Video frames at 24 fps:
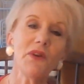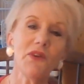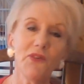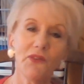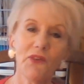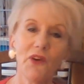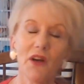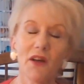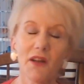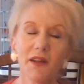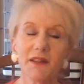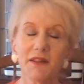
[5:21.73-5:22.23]

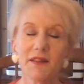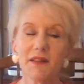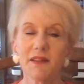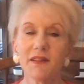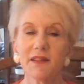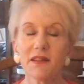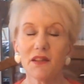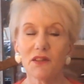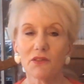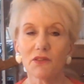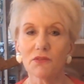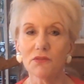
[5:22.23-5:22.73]
fine
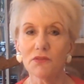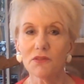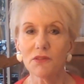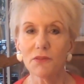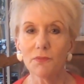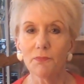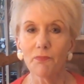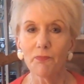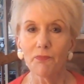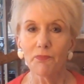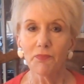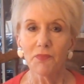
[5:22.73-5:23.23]
silk
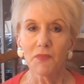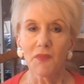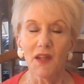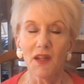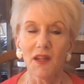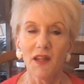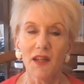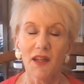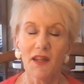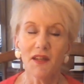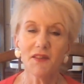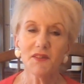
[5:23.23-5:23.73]

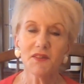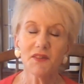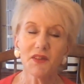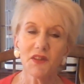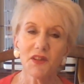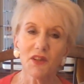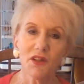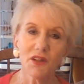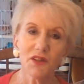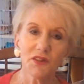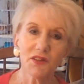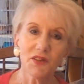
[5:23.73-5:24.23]
is
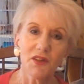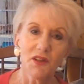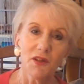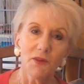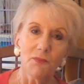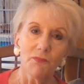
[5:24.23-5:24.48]
that,